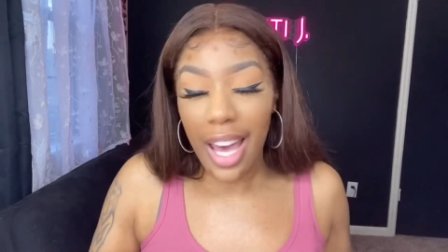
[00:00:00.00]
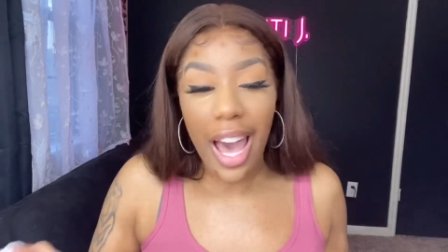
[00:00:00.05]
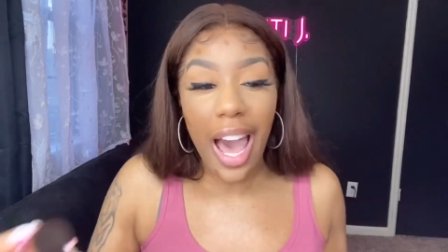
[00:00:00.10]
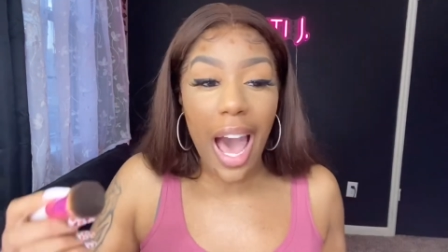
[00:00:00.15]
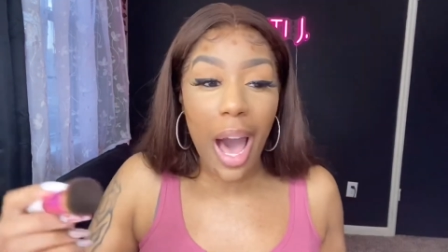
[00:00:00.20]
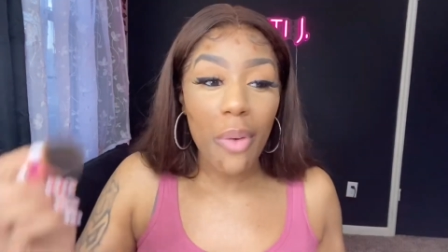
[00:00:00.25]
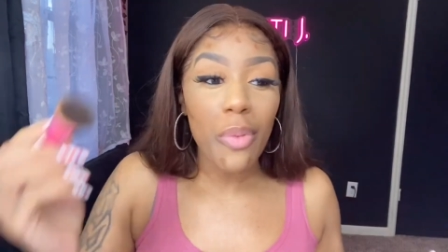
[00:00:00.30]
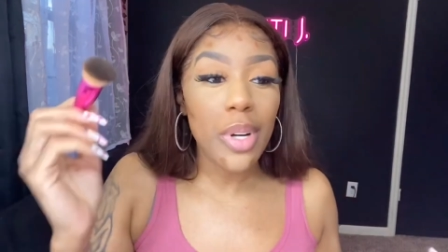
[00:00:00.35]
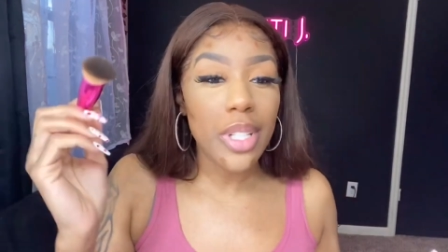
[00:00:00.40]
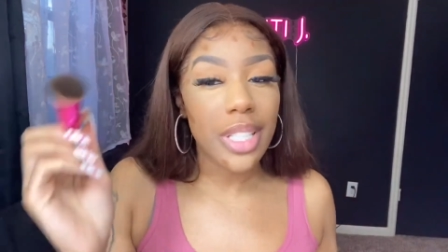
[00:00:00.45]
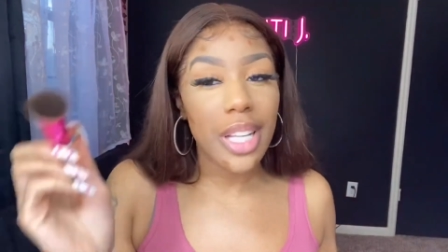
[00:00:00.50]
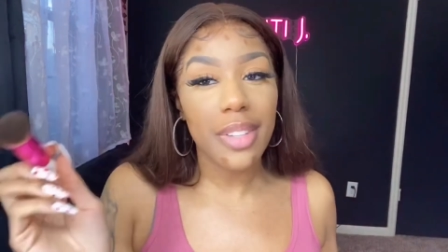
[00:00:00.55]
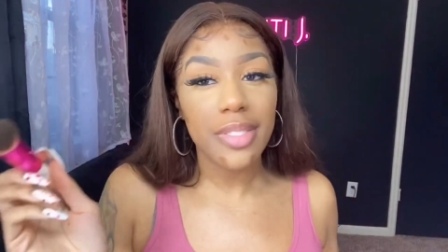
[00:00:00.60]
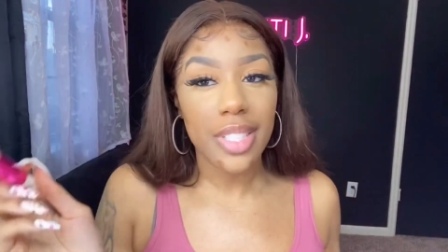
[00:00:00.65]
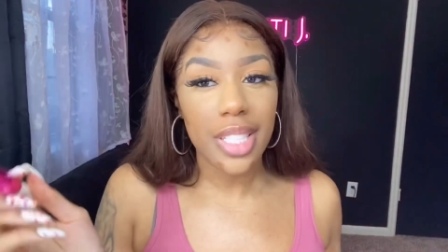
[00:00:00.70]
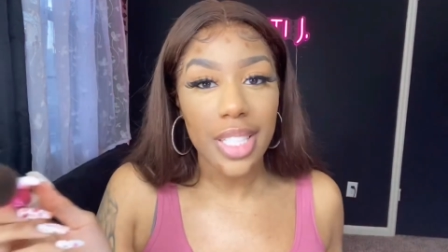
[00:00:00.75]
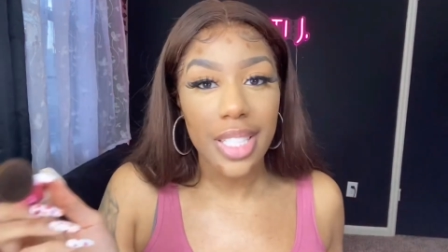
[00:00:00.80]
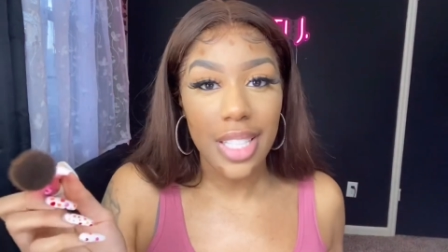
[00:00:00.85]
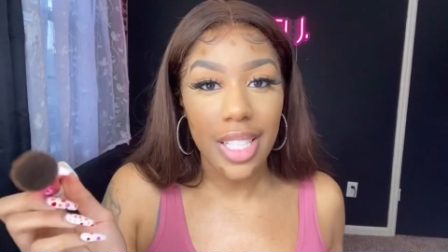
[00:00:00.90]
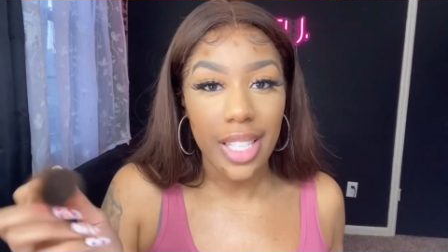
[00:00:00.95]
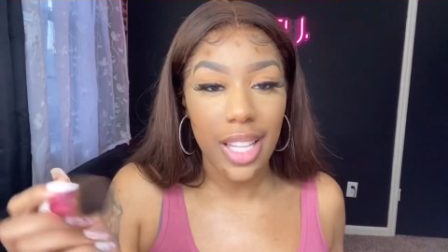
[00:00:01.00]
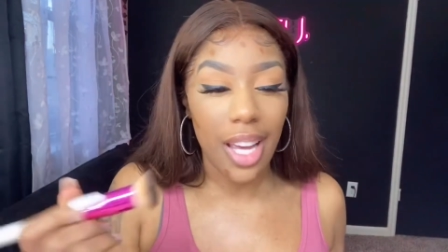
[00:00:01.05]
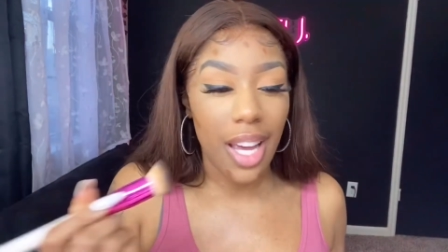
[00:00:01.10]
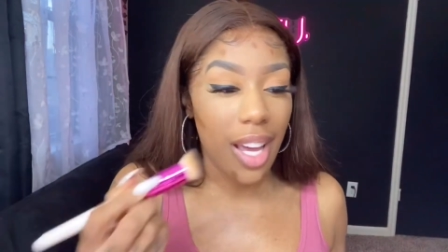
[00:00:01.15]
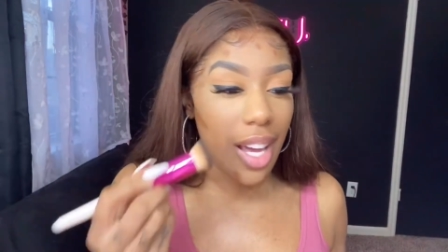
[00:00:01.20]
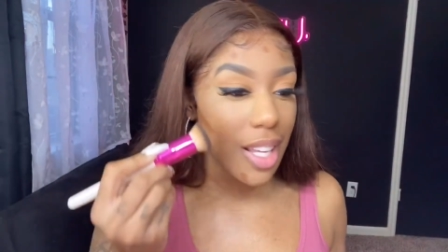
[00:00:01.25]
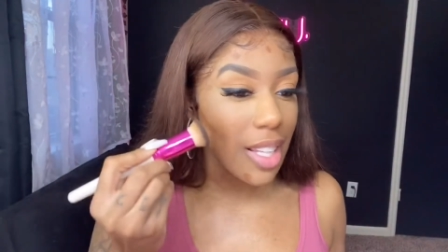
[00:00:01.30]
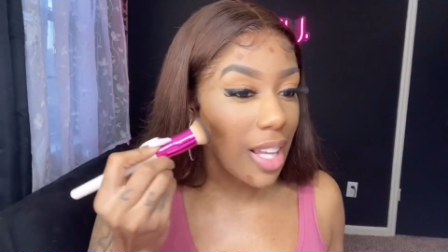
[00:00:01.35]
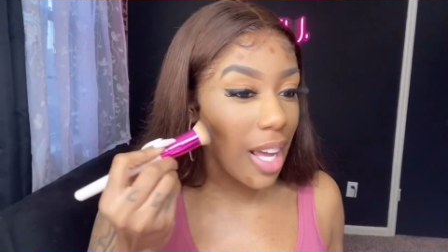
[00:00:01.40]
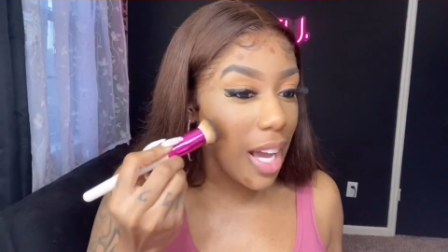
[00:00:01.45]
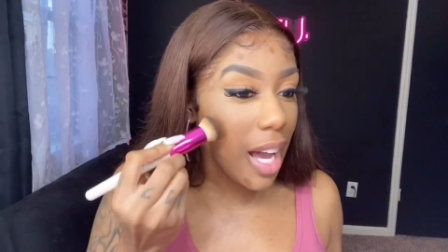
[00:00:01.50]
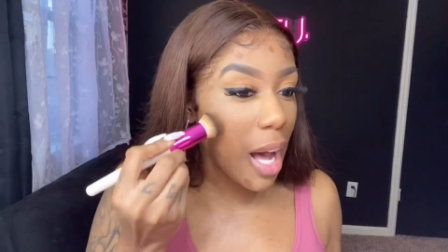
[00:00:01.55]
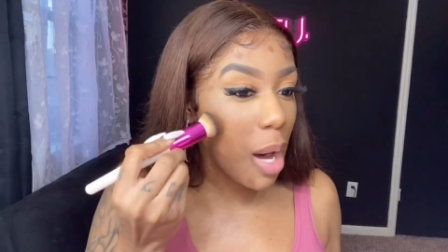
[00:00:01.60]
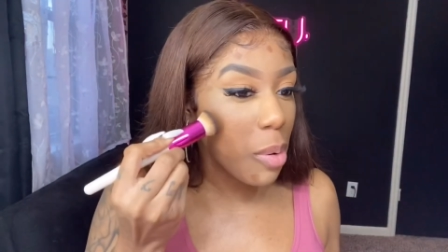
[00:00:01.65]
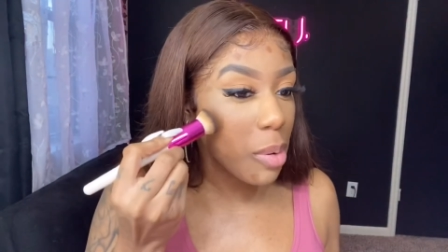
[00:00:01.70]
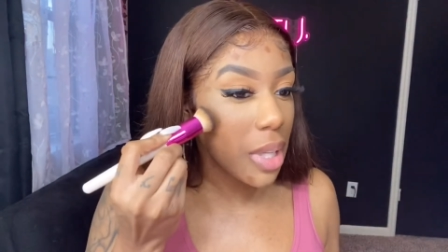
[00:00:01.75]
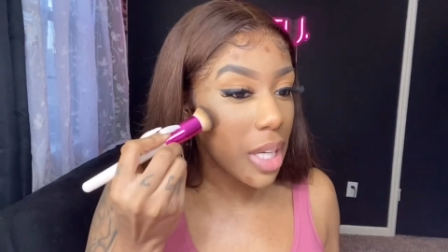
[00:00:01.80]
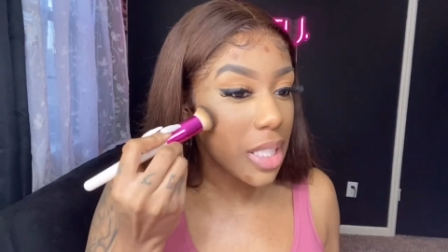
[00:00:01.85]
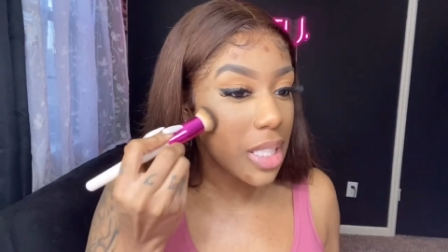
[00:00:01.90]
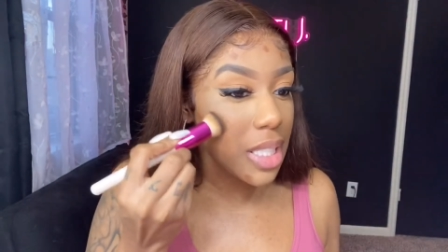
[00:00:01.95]
I would love to see that. Like, I
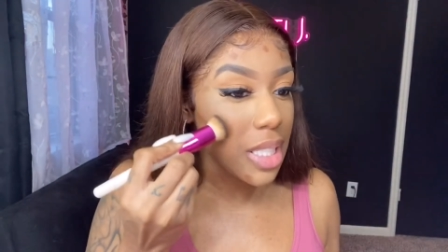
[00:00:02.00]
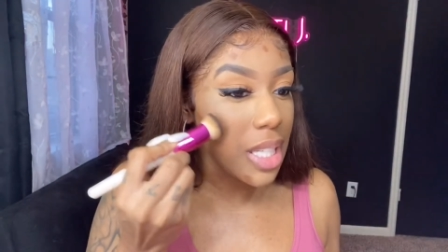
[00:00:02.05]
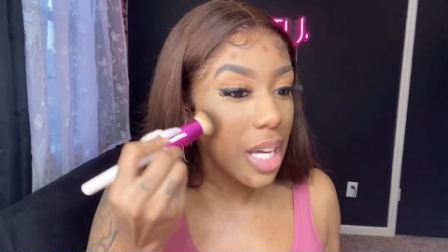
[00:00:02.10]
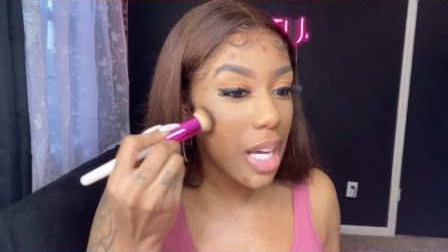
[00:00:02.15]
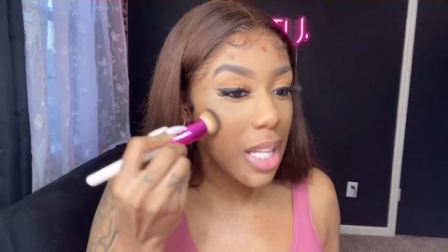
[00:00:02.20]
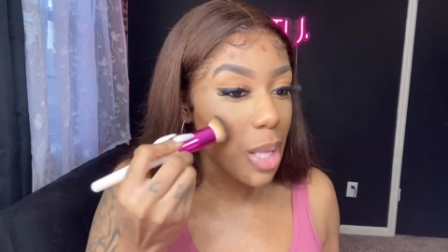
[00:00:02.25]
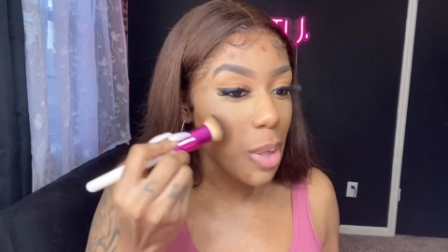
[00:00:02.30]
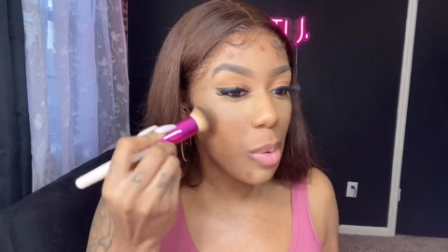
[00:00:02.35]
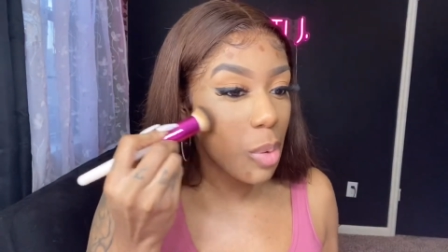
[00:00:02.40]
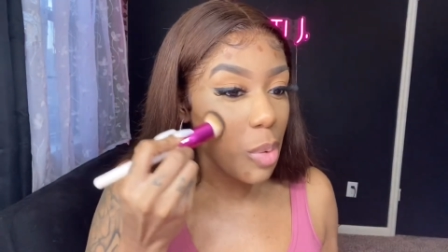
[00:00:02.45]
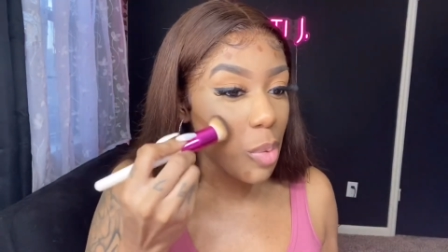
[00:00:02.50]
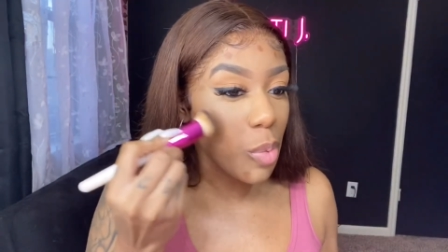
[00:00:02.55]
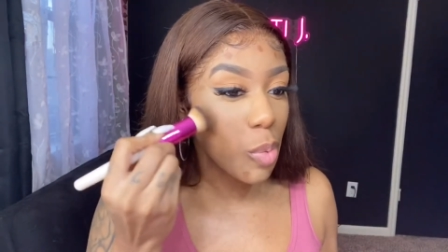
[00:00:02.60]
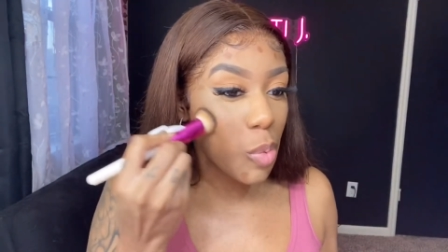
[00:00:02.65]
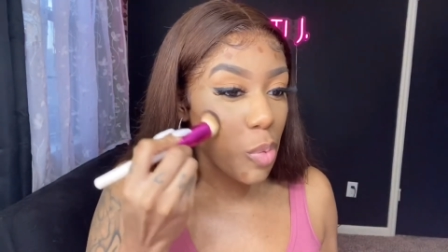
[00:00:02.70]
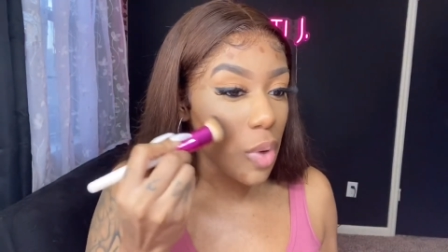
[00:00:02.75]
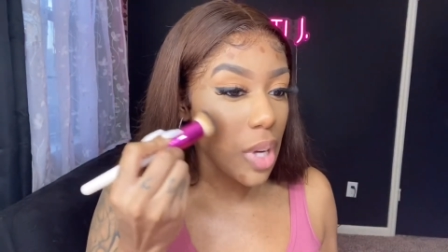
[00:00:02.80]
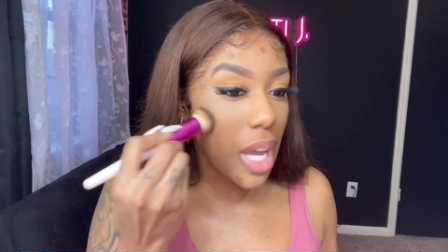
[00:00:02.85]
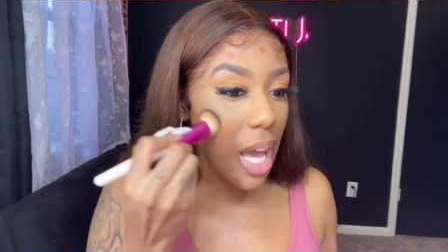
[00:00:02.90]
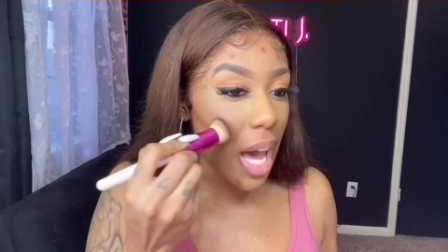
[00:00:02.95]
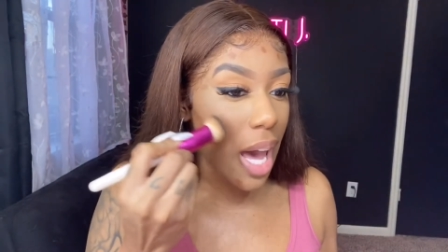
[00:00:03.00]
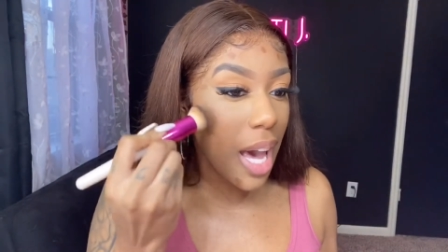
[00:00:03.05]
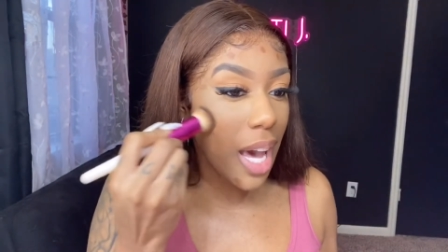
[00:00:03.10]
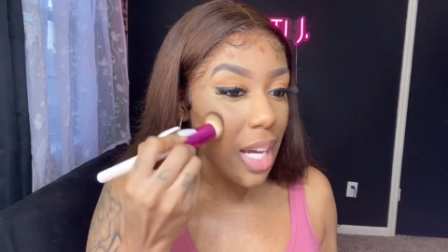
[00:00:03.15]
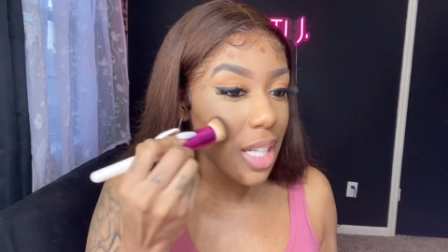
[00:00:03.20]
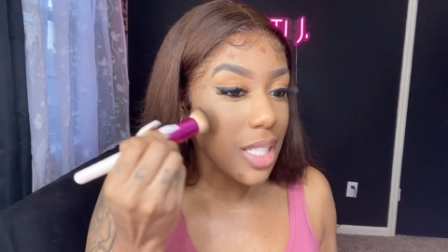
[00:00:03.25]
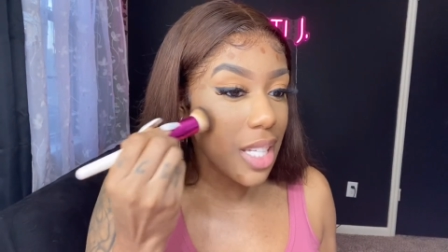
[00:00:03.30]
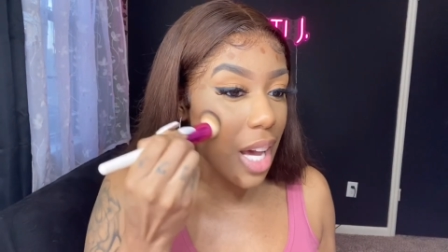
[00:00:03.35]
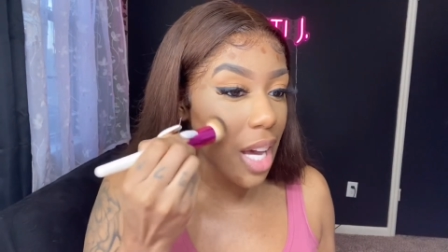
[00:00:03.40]
would like to see how they would react.